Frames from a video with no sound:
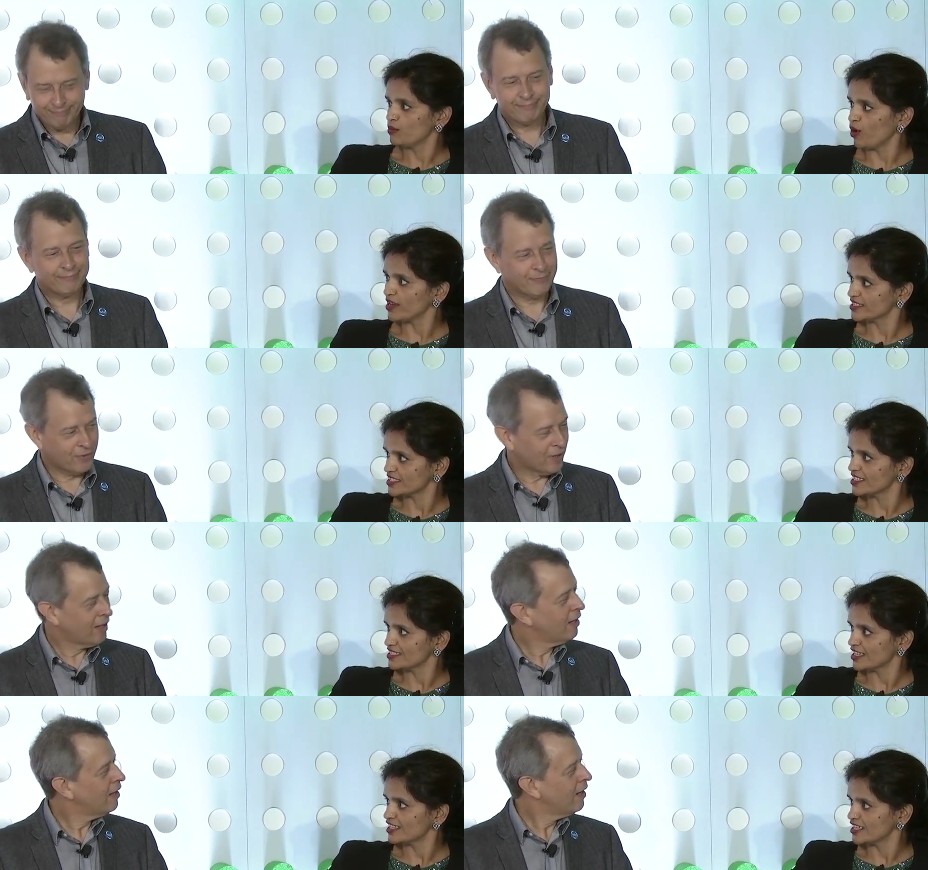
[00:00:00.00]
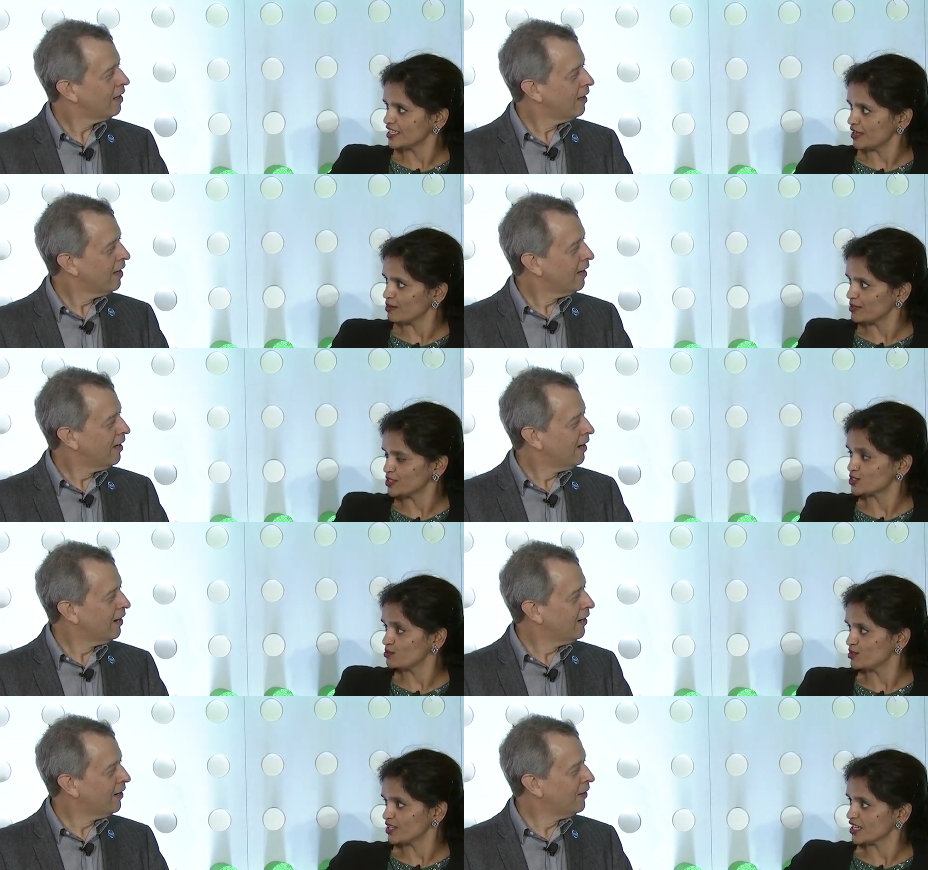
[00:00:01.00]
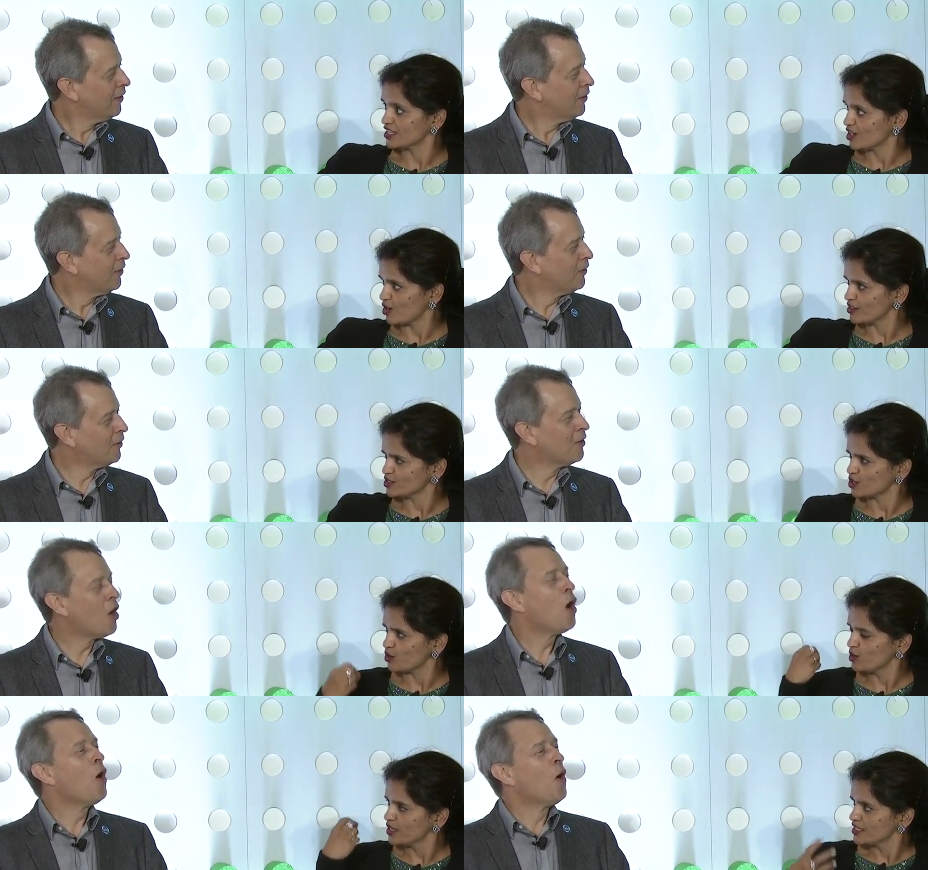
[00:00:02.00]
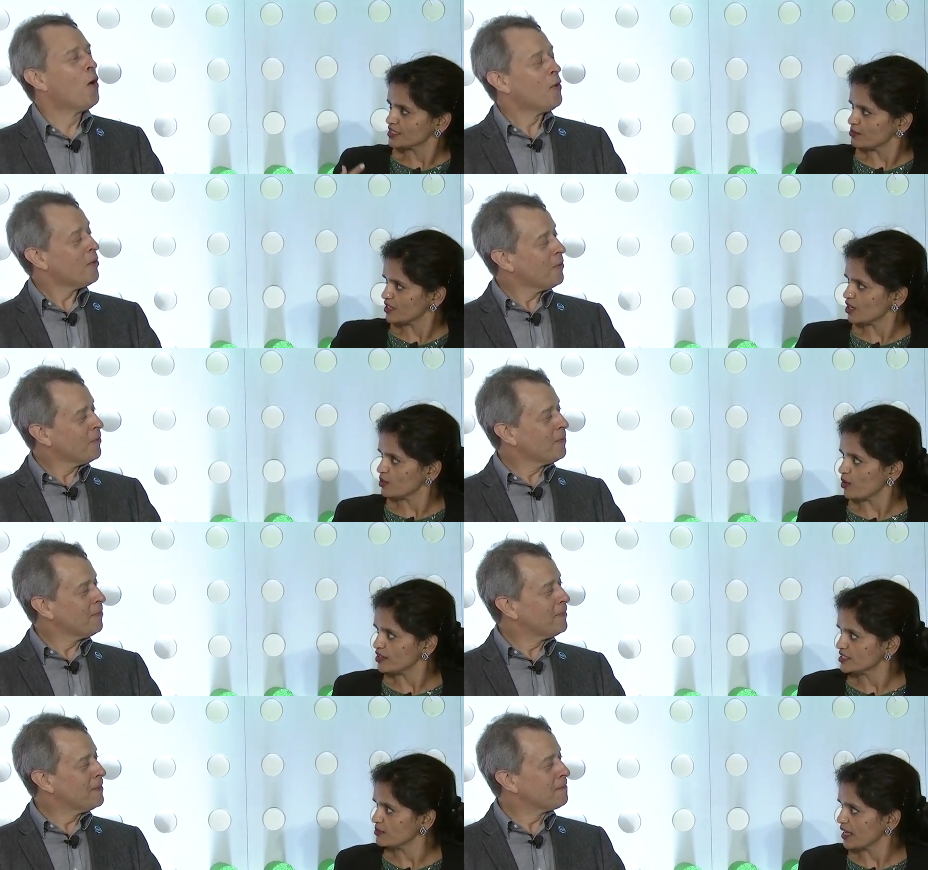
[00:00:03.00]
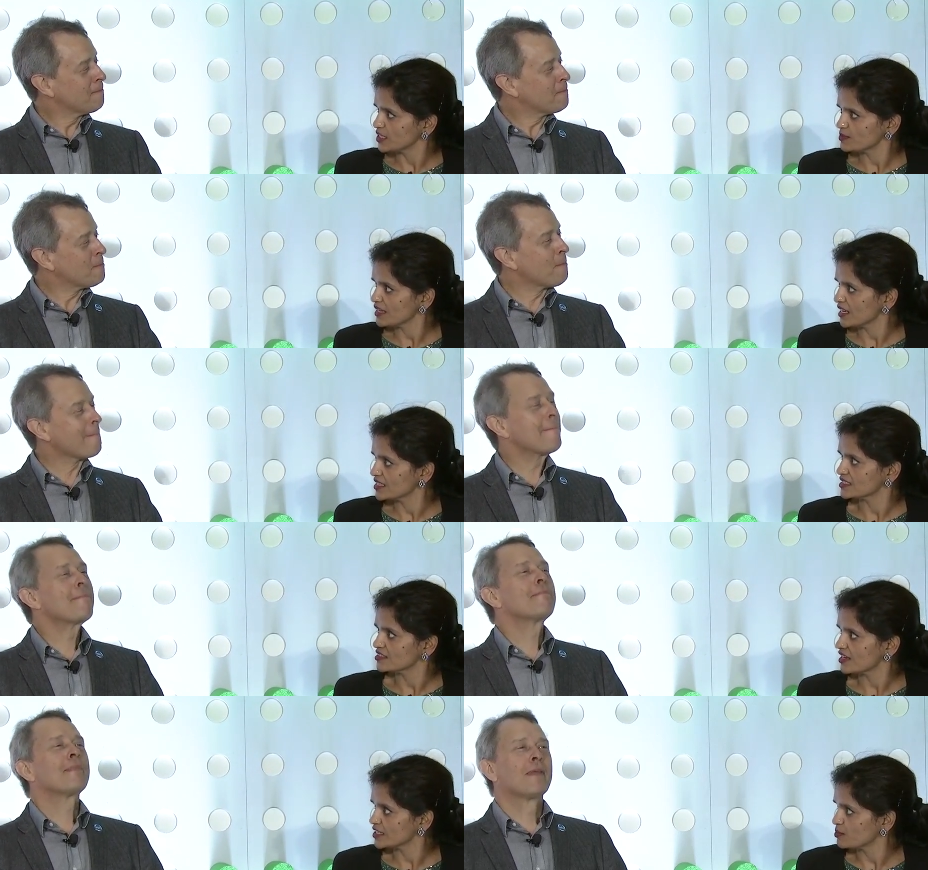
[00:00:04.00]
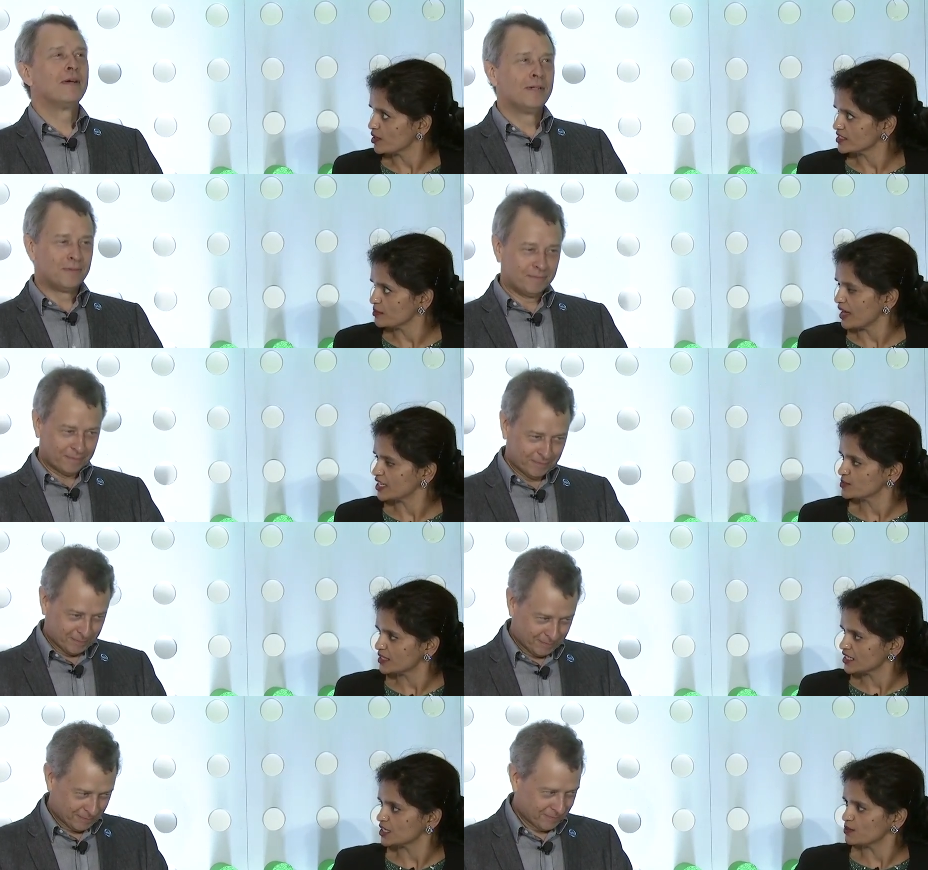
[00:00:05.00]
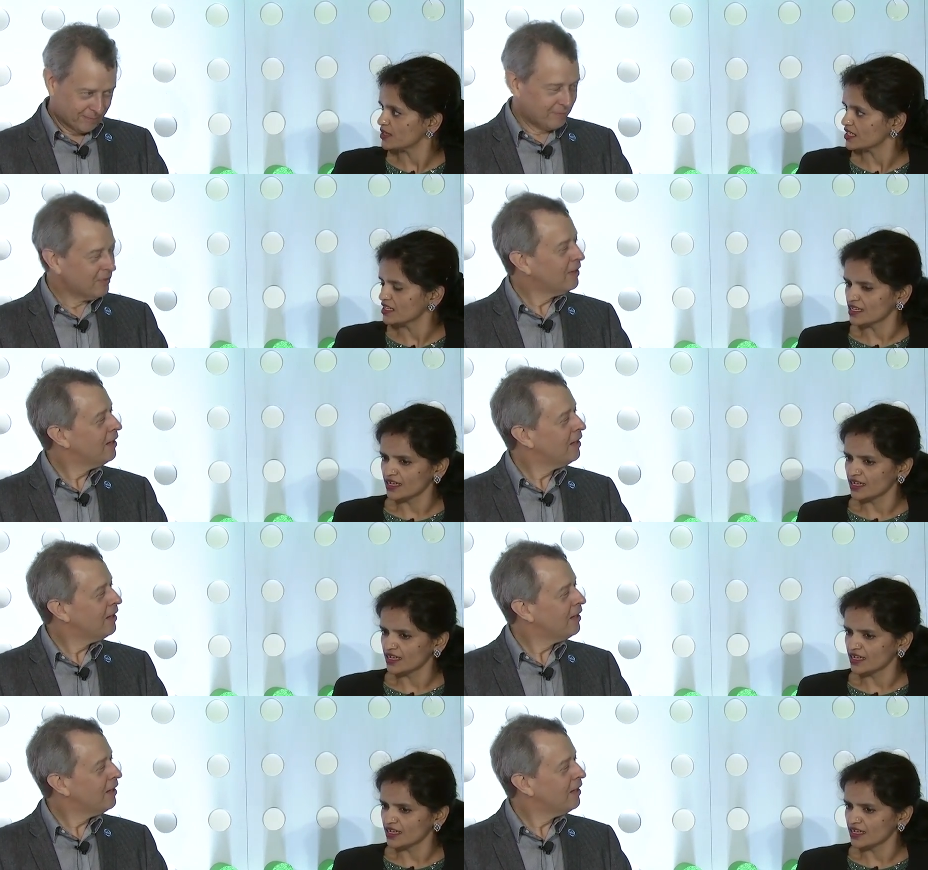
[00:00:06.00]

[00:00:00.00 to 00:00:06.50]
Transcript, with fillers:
Speaker 1: policies and then they will be distributing it across. So something around policy management, like centralized policy management, keeping